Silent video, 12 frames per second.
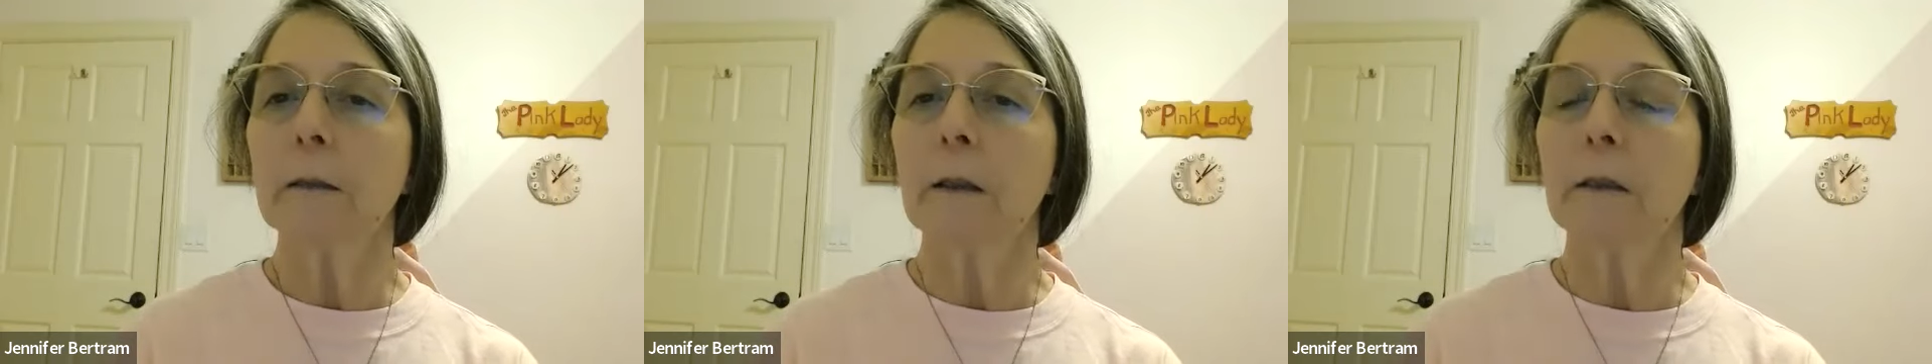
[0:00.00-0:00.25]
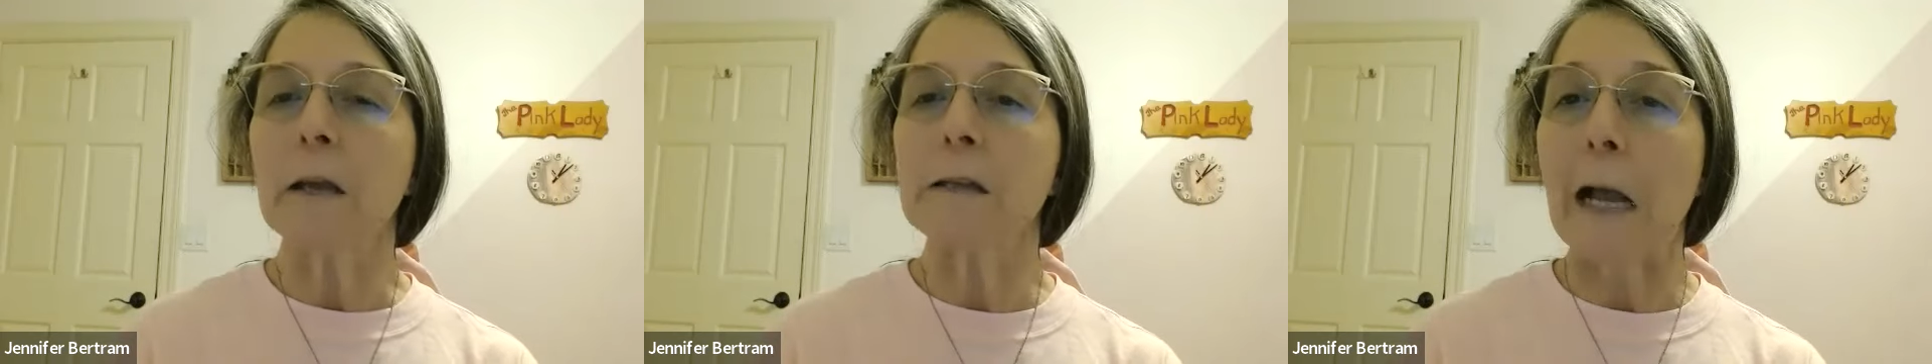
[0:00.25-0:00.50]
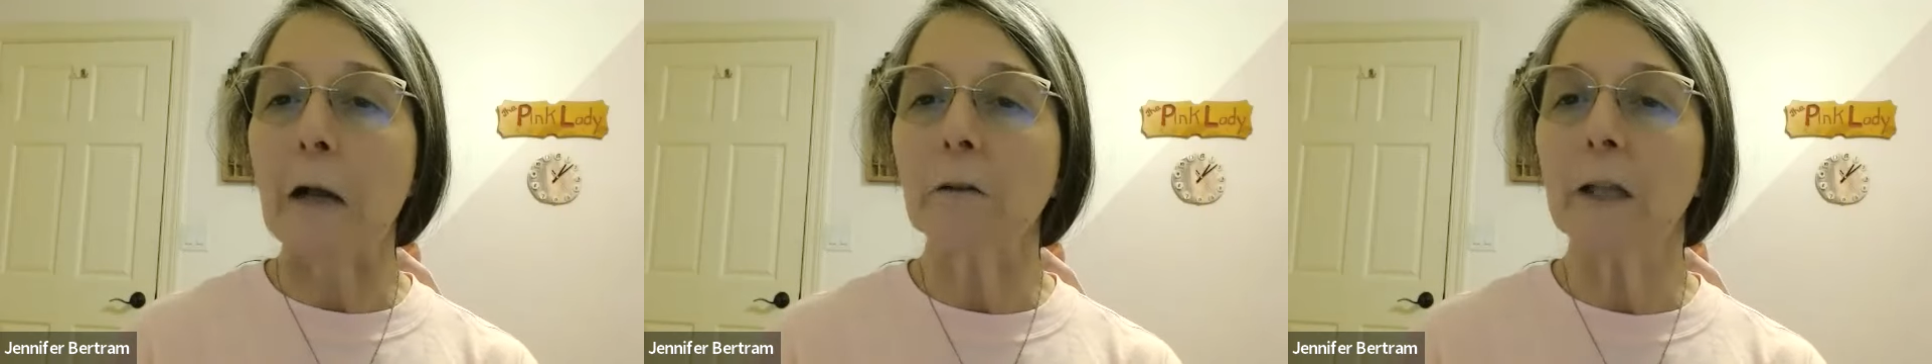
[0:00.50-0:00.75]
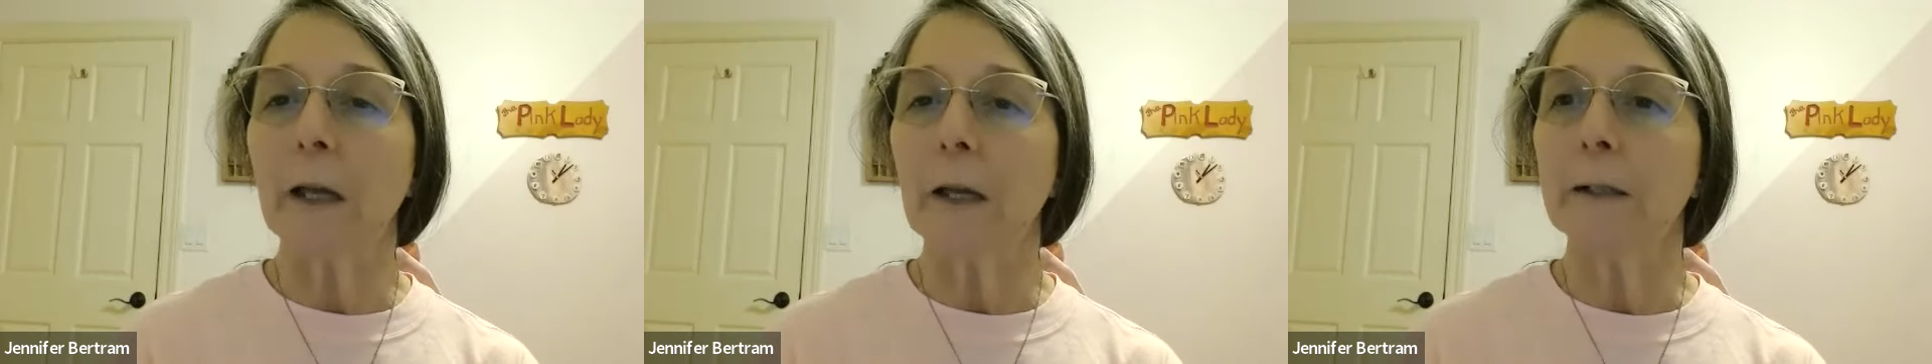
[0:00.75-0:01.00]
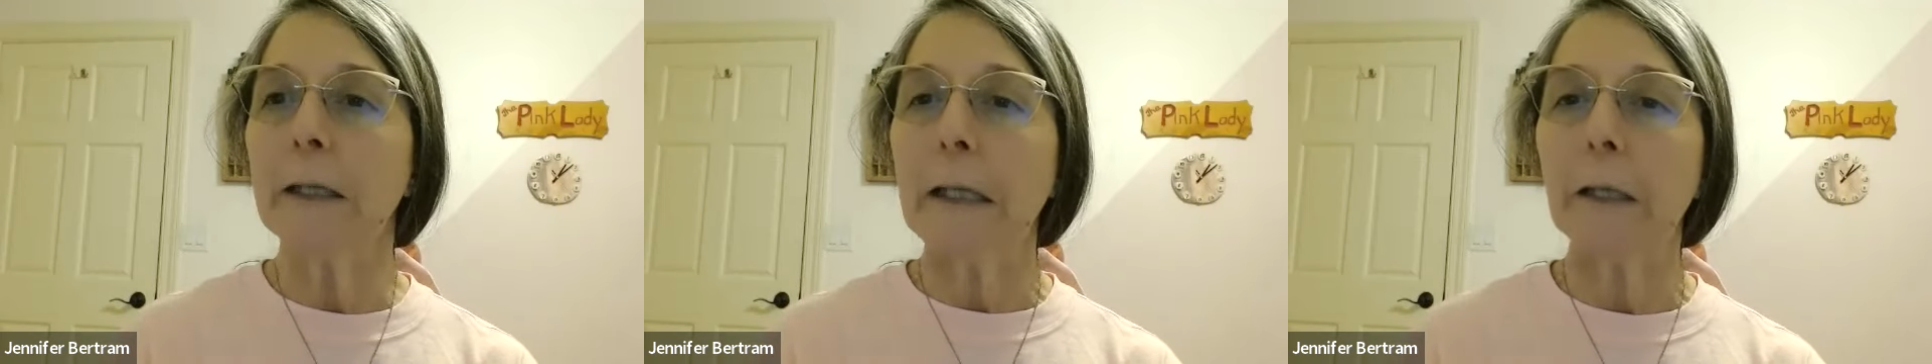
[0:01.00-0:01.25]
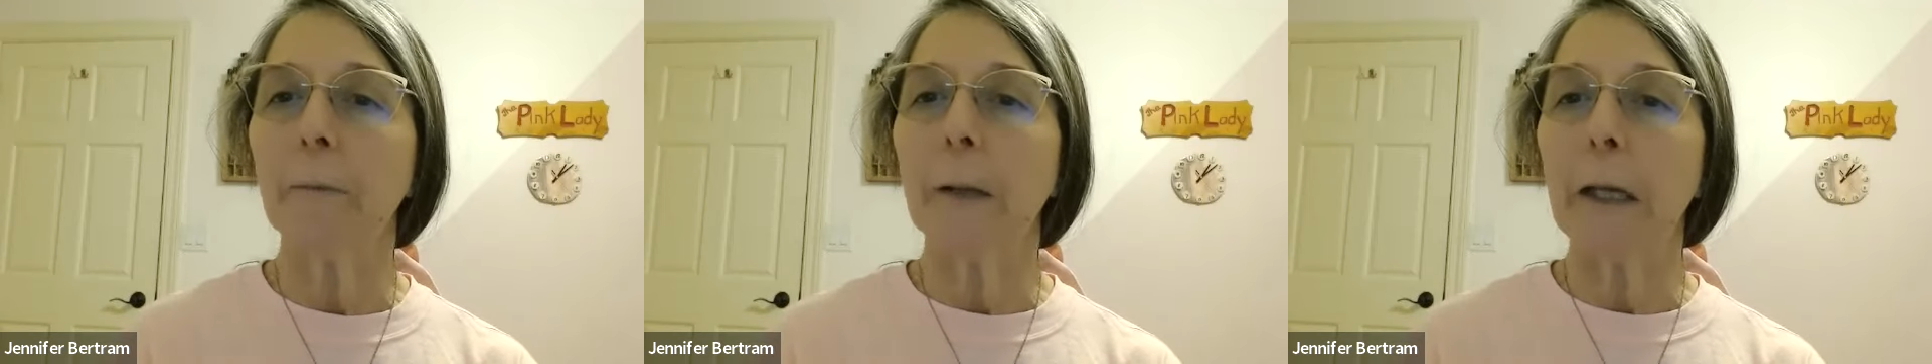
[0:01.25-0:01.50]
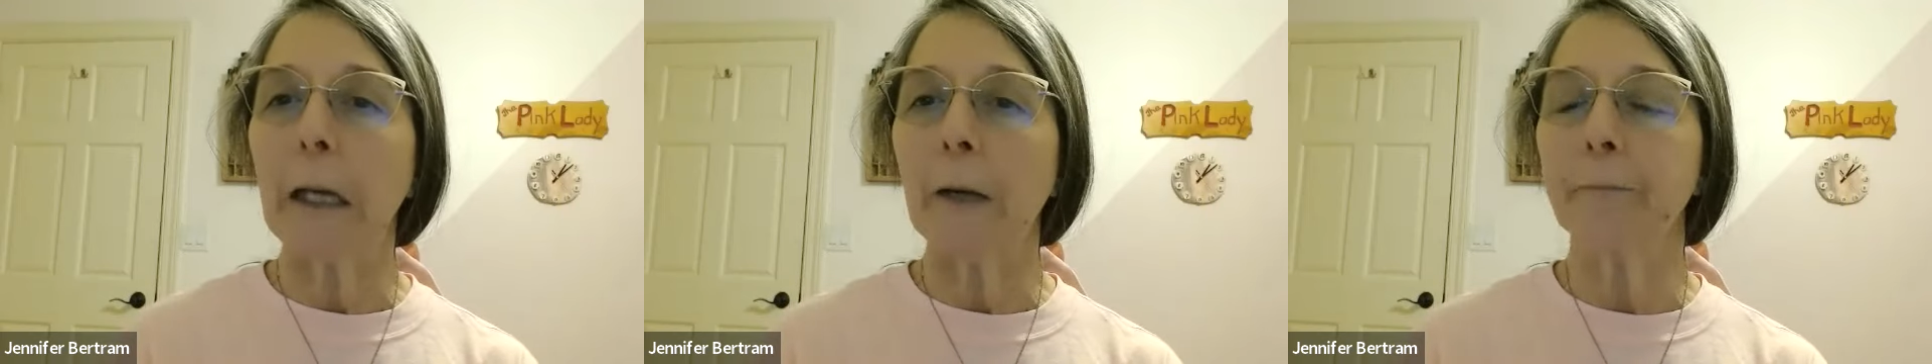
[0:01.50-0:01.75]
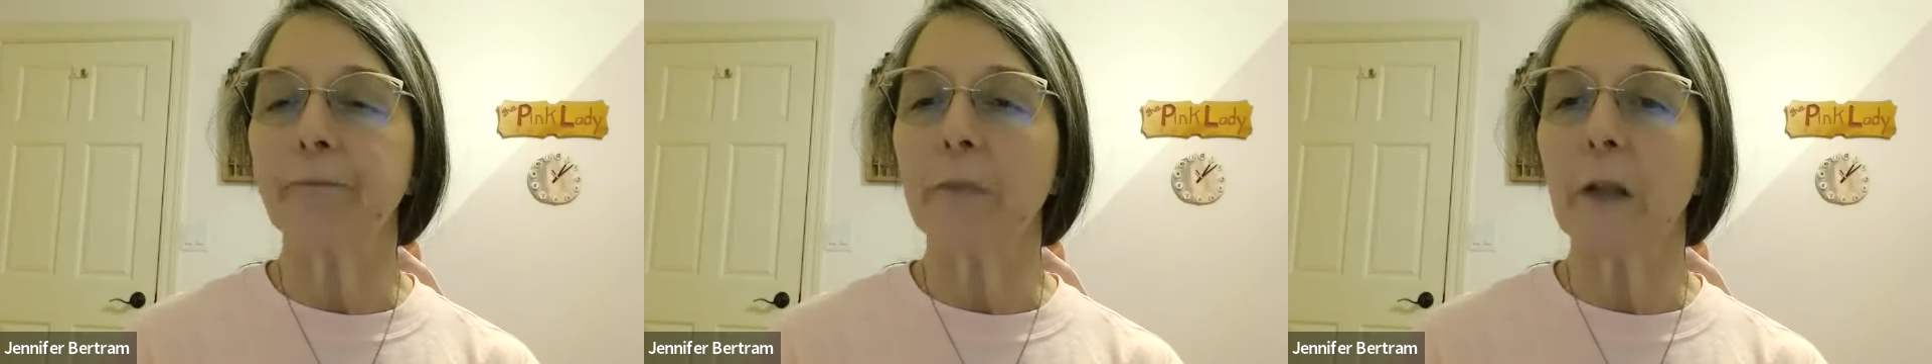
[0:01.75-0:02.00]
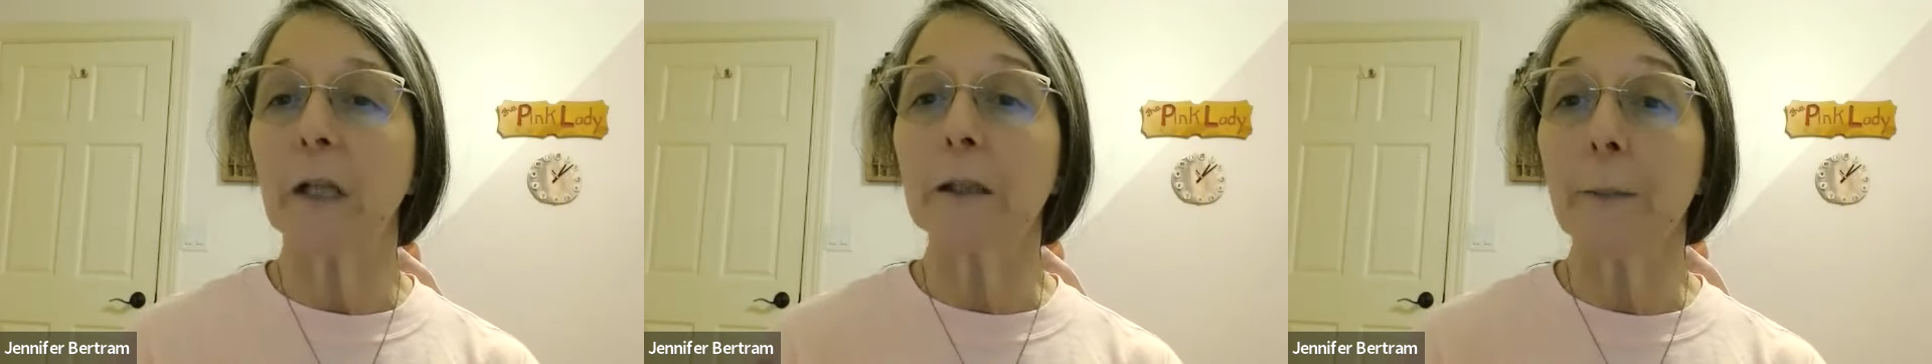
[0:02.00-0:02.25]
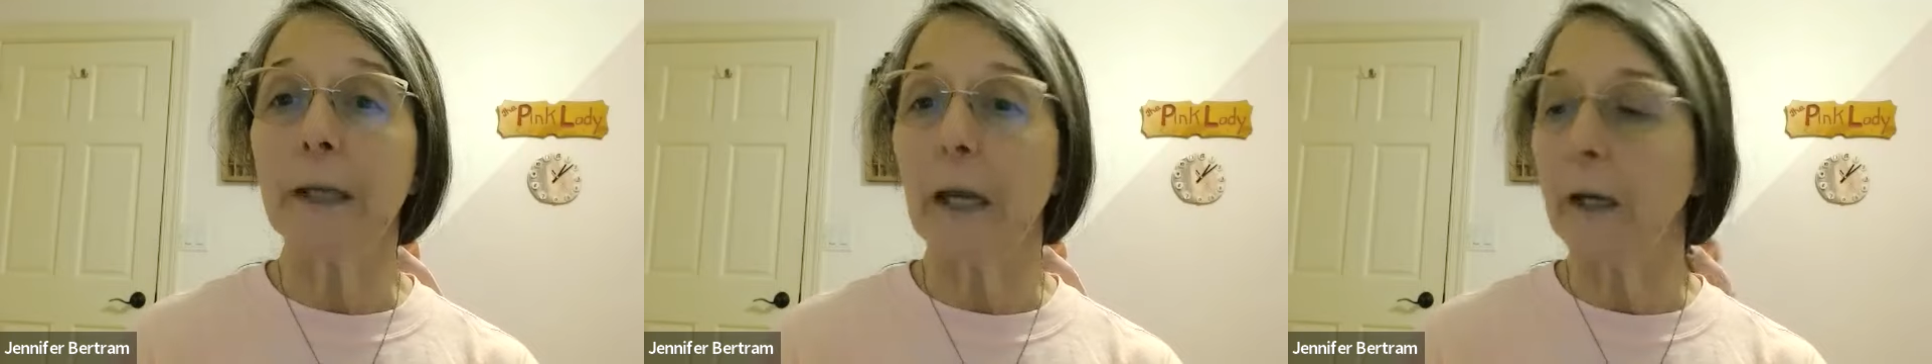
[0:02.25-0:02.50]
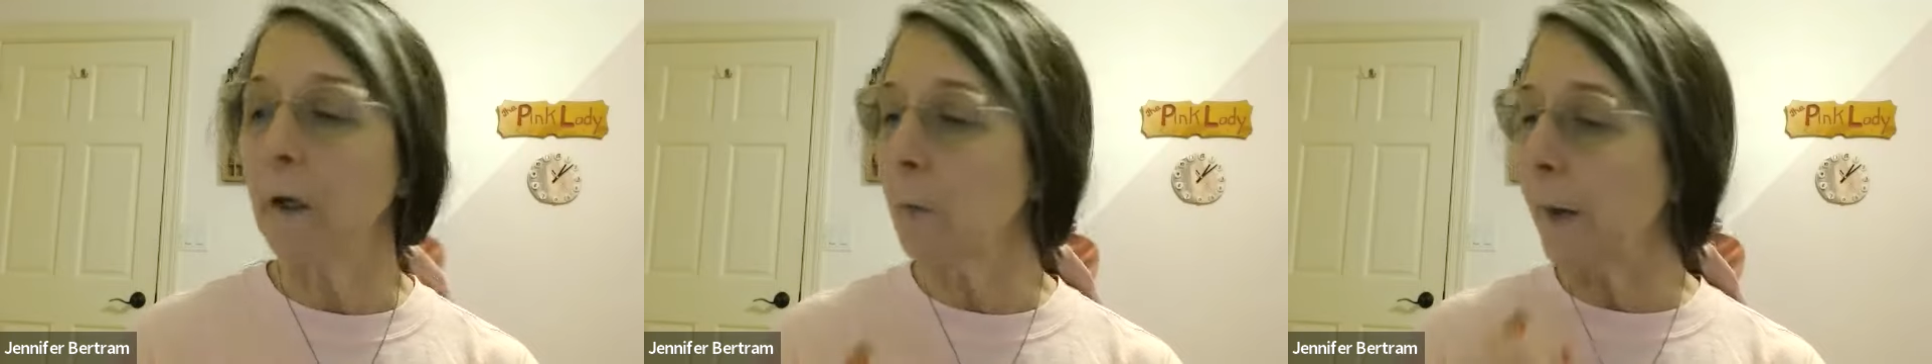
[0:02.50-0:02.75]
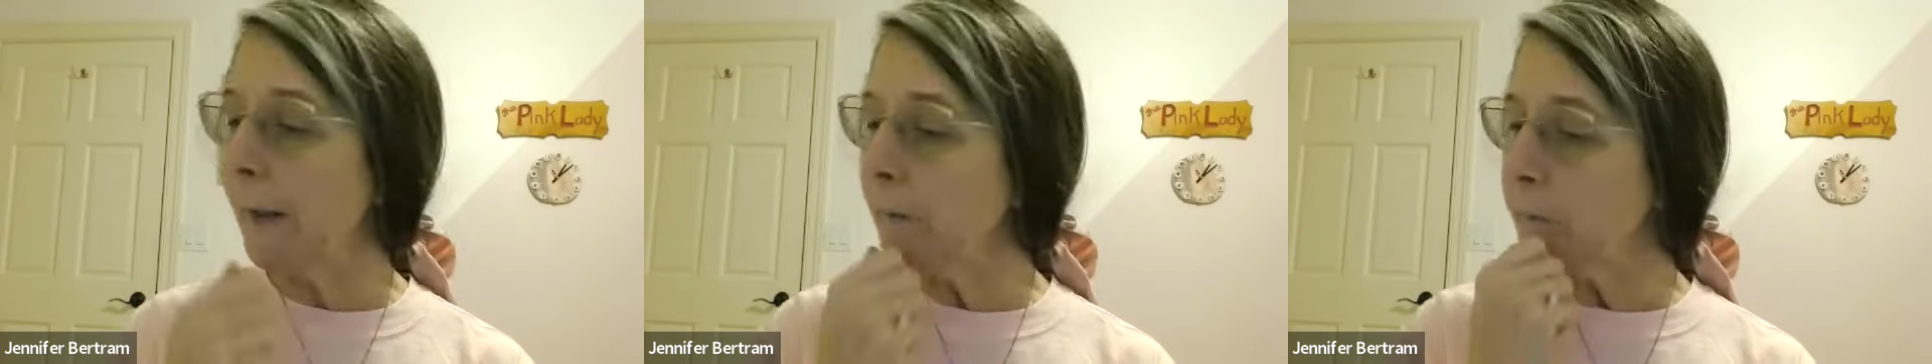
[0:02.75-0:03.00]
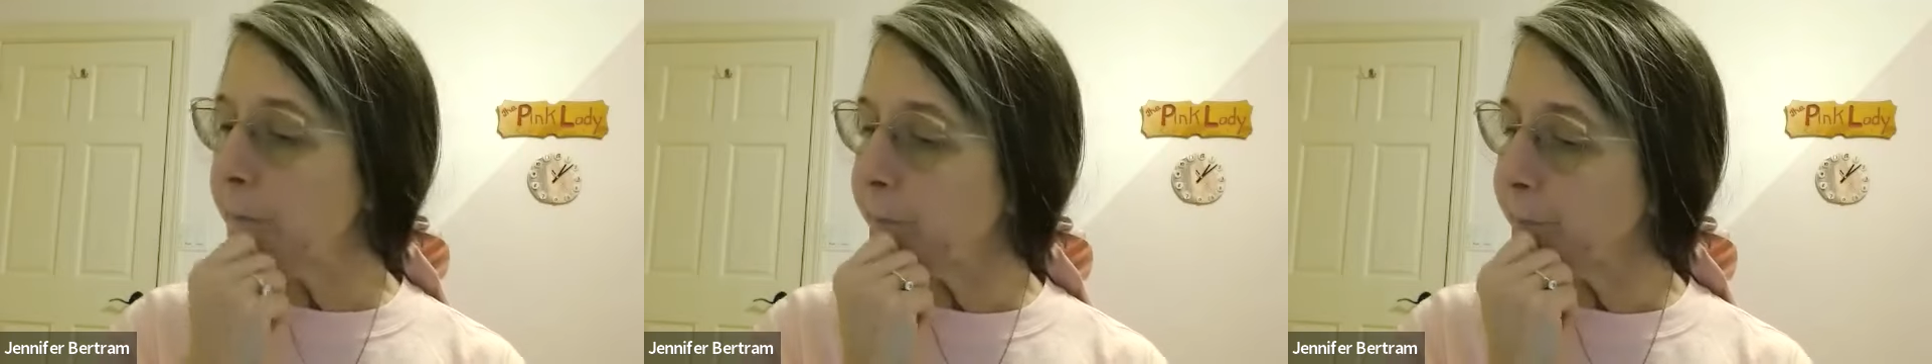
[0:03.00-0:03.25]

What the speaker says: things out that need to be eliminated, right?